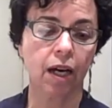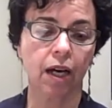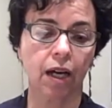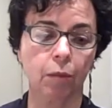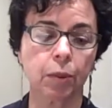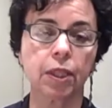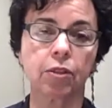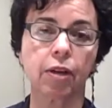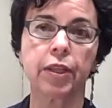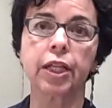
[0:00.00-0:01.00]
uh,
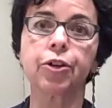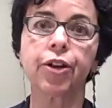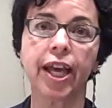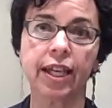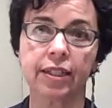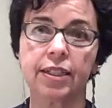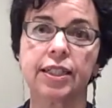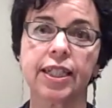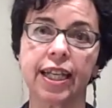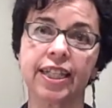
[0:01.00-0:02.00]
appear on the internet
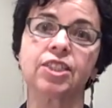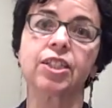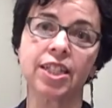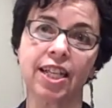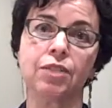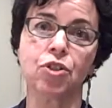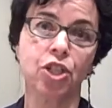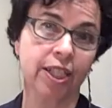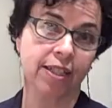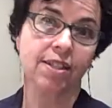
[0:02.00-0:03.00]
and on
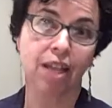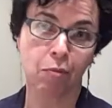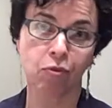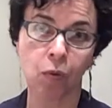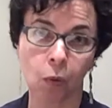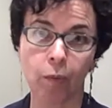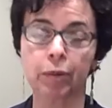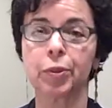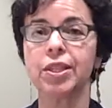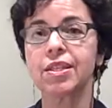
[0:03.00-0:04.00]
television in the same form
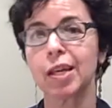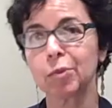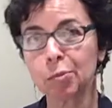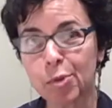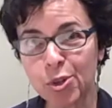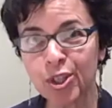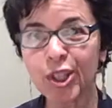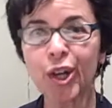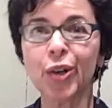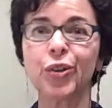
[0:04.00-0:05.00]
and with the same commercial
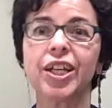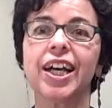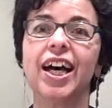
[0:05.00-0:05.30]
load.